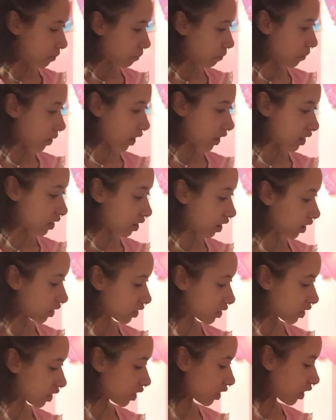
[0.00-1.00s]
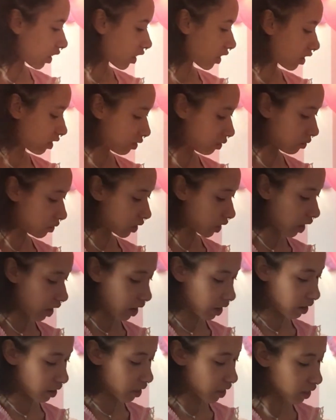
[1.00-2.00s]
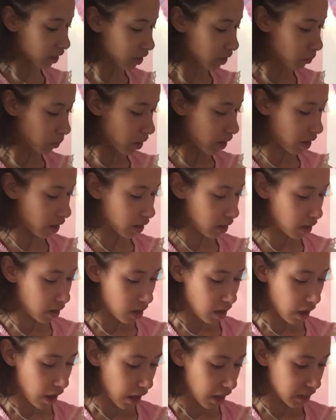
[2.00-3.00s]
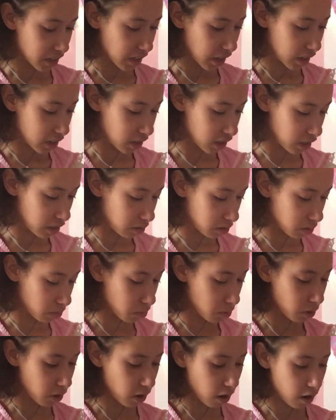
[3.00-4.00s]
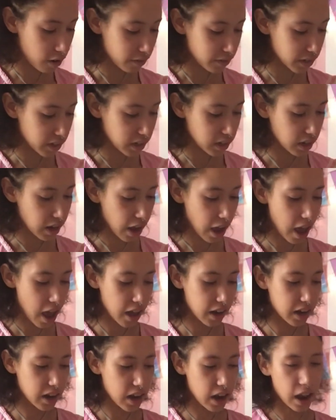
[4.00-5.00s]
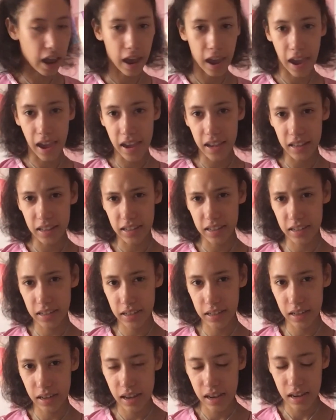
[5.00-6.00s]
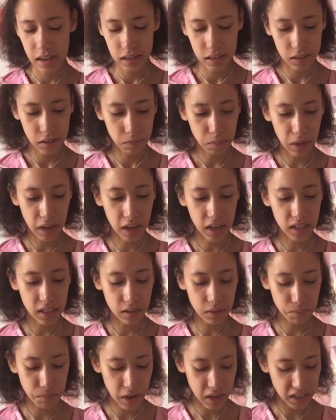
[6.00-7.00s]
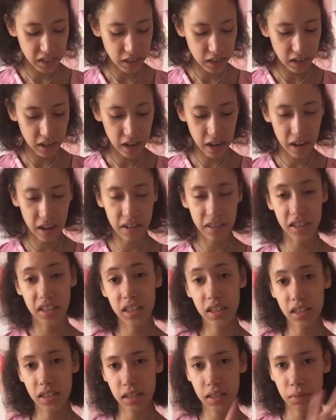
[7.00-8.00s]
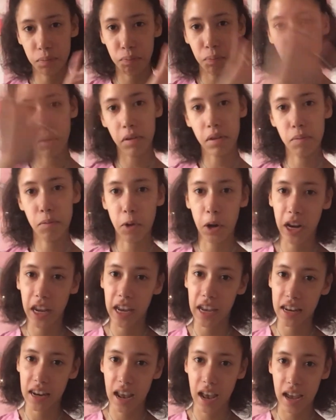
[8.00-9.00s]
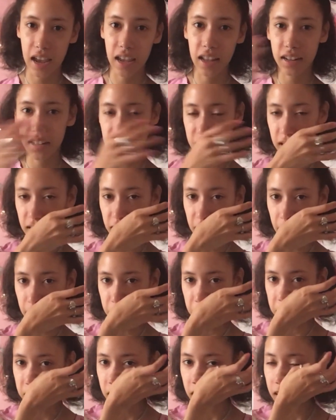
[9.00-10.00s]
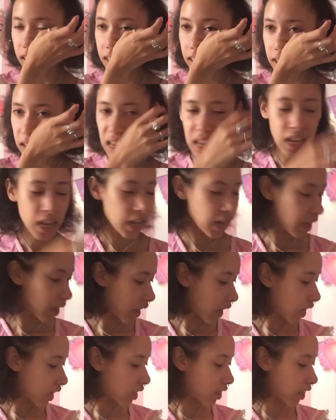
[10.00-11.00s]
My next thing that I use, and this one I tend to use more often at night because my skincare, this is both a morning and night skincare routine, and